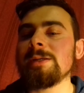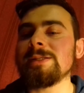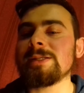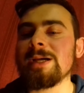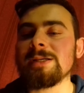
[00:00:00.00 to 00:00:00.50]

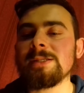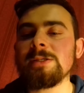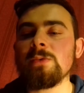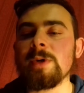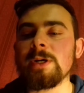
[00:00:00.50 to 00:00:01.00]

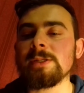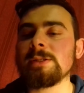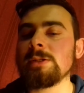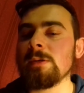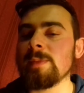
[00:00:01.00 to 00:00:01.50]
discussing
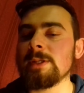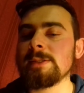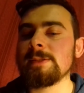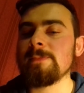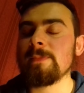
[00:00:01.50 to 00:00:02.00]
various
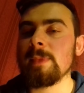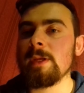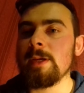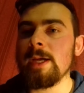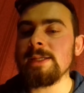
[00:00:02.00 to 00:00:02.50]
topics.
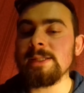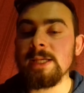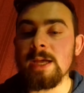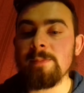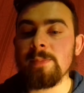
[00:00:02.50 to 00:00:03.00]
As a
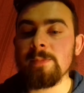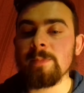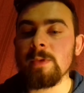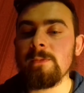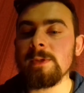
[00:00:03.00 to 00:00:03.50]
gap,
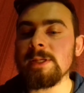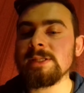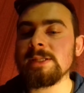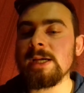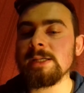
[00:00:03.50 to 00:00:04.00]
feel
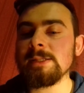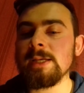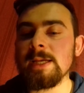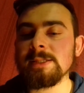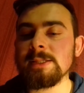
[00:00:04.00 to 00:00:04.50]

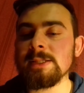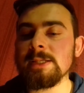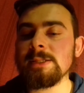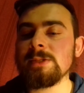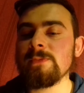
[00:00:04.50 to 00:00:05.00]

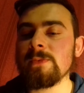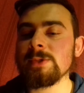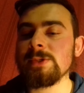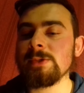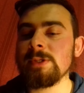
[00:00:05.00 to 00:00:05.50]
exercised for
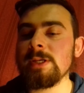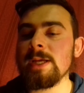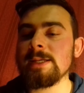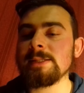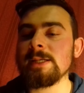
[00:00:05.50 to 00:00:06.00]
students
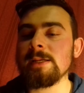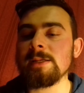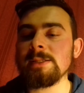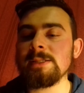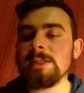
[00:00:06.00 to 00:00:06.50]
as a
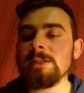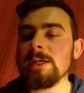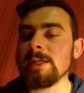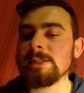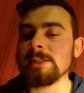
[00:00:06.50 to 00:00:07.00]
listening
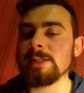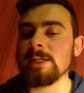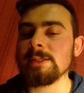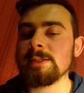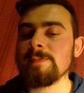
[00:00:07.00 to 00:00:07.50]

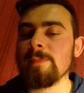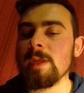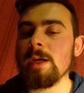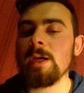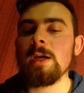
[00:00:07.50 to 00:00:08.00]
exercise.
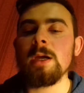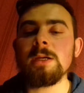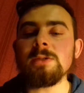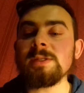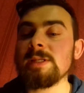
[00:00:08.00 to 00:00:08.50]

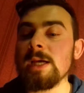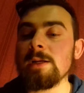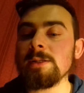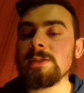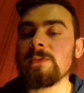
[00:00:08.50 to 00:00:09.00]
Use
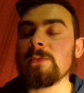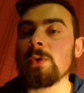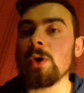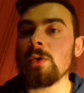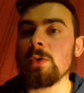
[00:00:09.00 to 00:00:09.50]
dialects
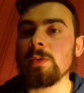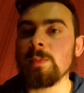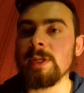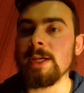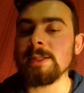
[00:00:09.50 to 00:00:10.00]
for role
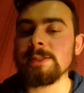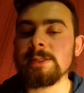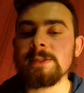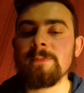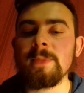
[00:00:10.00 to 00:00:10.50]
plays.